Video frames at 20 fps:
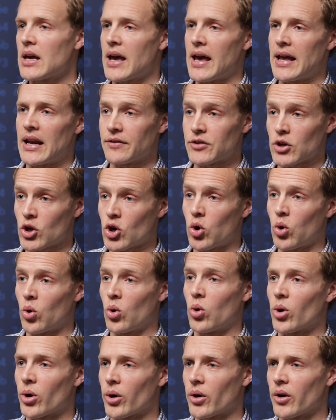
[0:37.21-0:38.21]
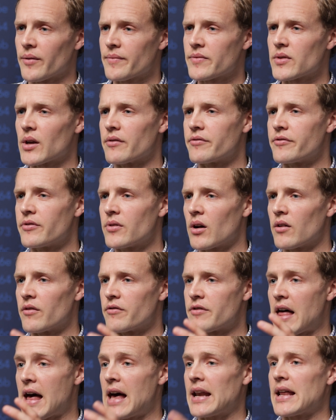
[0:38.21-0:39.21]
And at the core of,
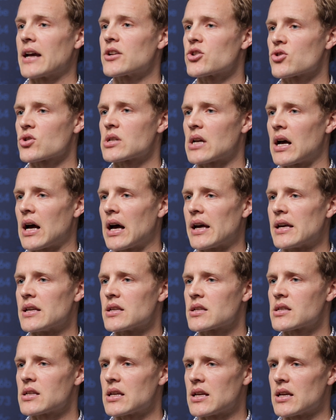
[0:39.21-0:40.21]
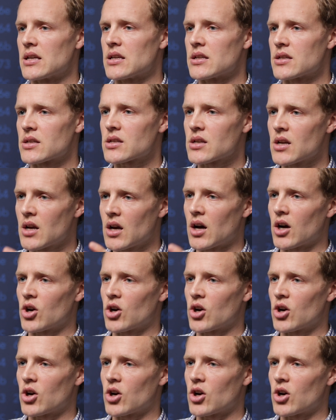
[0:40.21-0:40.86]
of that exercise is